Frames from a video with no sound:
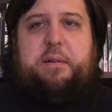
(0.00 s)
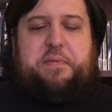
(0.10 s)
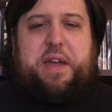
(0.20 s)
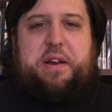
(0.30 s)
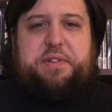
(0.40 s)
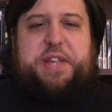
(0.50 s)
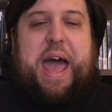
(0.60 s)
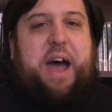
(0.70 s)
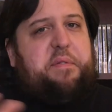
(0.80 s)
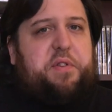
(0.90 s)
of
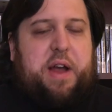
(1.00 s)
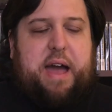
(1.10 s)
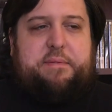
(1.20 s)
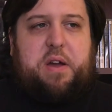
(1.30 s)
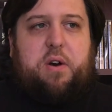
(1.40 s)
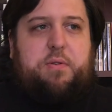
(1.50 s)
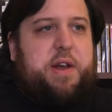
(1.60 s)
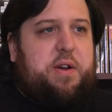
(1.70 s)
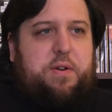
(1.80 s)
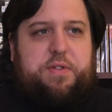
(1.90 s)
theirs after having
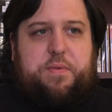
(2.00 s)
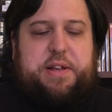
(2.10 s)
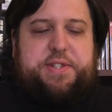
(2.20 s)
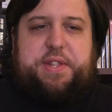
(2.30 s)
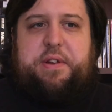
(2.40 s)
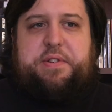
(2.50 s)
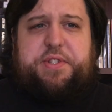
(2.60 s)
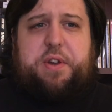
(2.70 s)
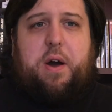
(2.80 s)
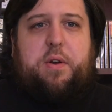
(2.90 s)
already heard the rest of their
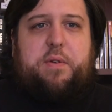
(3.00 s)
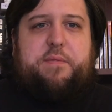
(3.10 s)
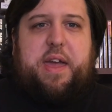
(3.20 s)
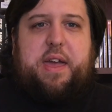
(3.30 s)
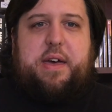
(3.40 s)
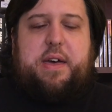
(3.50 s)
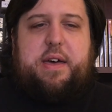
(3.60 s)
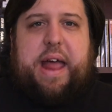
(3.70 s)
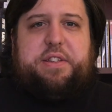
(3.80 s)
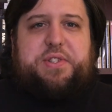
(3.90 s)
discography
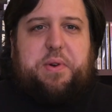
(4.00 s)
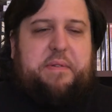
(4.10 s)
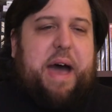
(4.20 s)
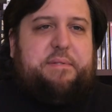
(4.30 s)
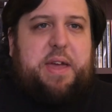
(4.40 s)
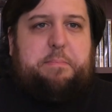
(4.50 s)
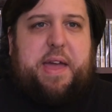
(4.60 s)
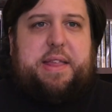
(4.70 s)
and sort of having